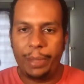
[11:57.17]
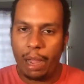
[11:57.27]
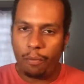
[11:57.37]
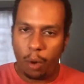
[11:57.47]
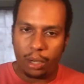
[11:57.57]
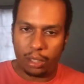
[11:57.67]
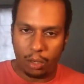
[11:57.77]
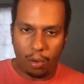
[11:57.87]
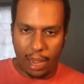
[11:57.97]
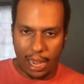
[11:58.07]
They have worked
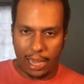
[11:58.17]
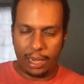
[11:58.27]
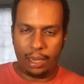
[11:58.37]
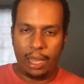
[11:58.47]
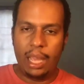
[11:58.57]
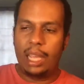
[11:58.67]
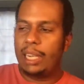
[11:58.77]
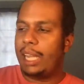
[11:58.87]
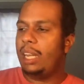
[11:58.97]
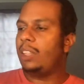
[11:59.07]
so hard
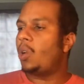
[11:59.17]
that not